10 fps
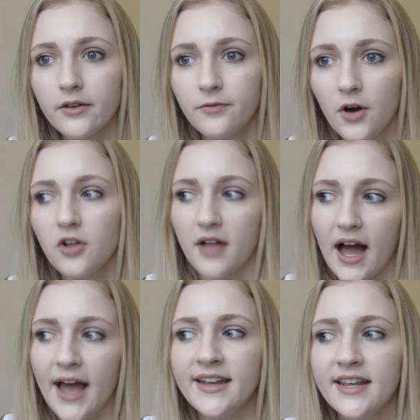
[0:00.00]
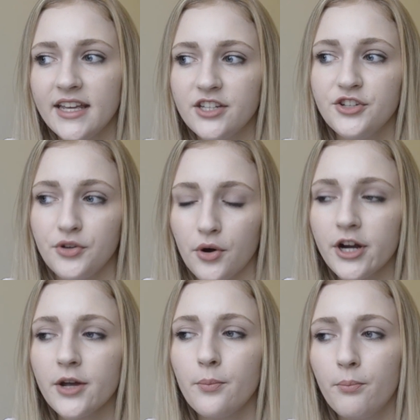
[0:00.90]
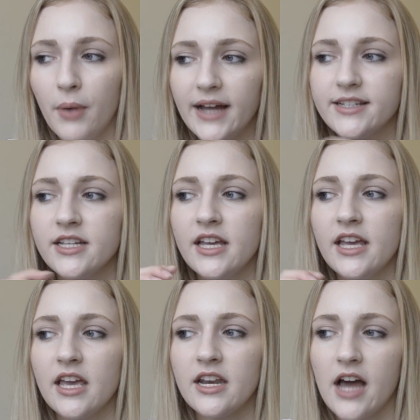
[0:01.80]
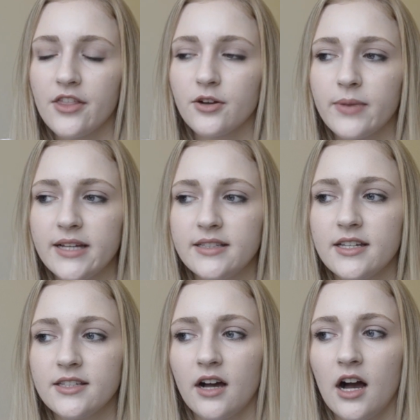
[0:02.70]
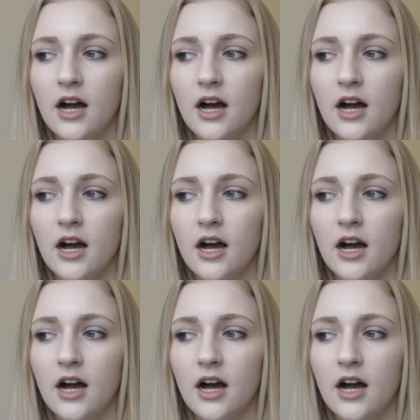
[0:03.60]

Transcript: full line in New York, but in other places,